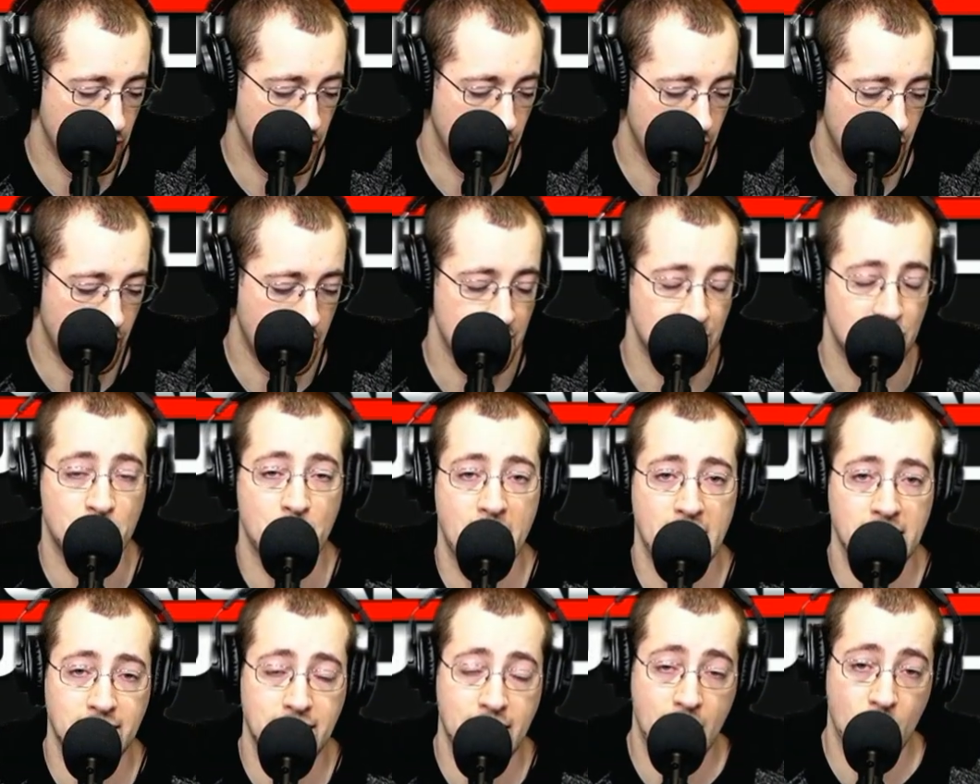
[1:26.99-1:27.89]
All right,
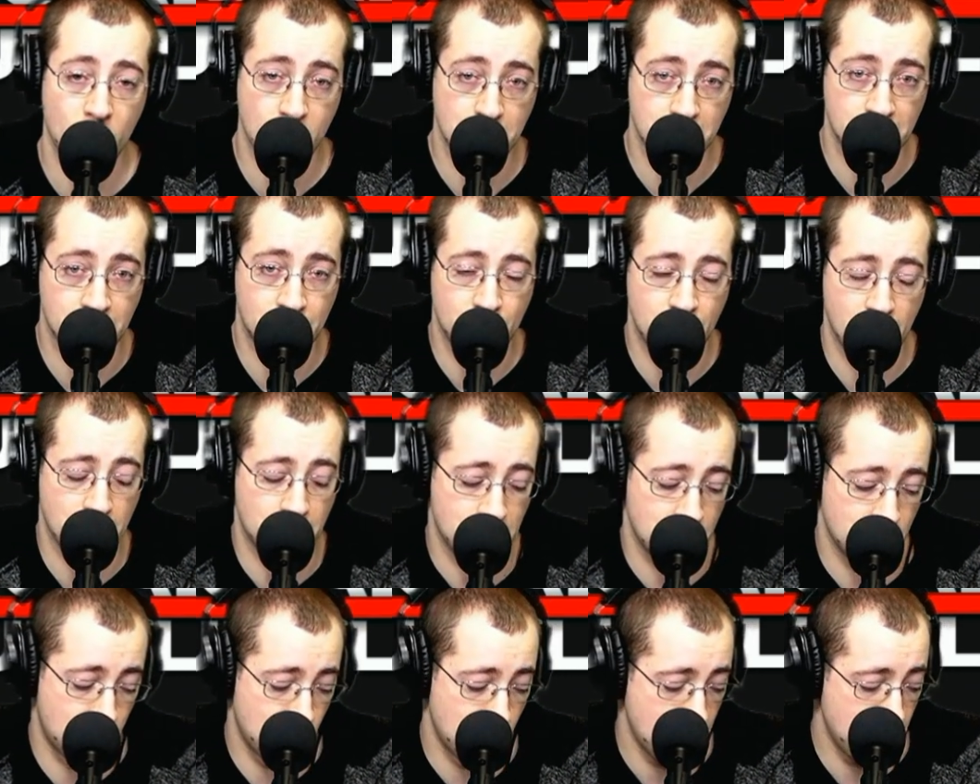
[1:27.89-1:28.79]
SmackDown Women's
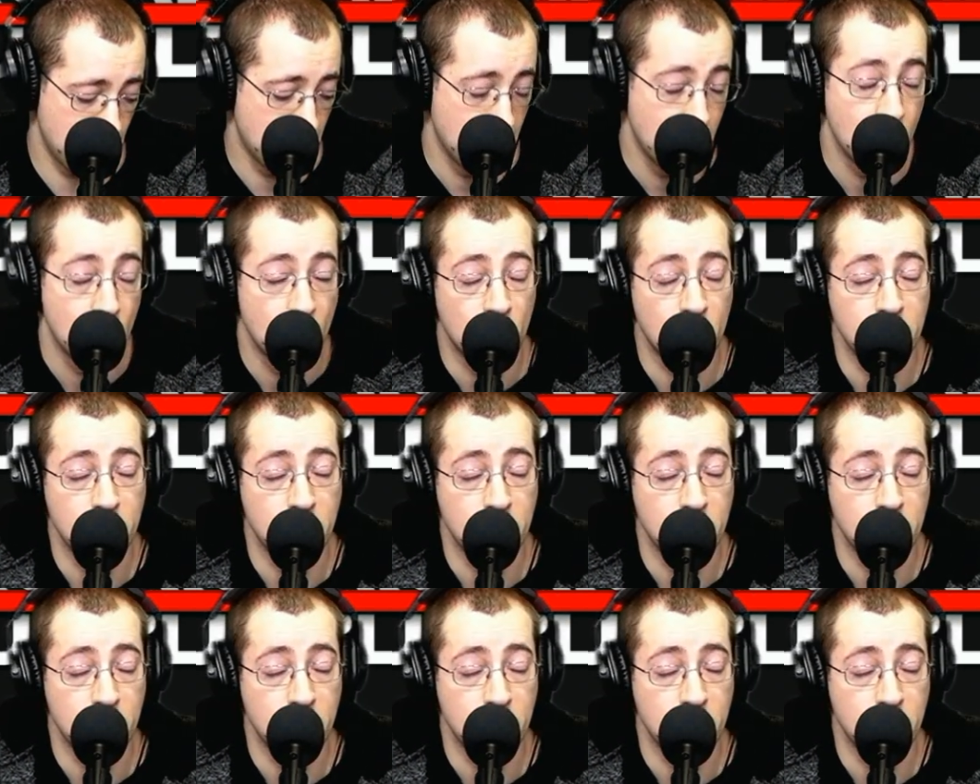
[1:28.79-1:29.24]
Championship.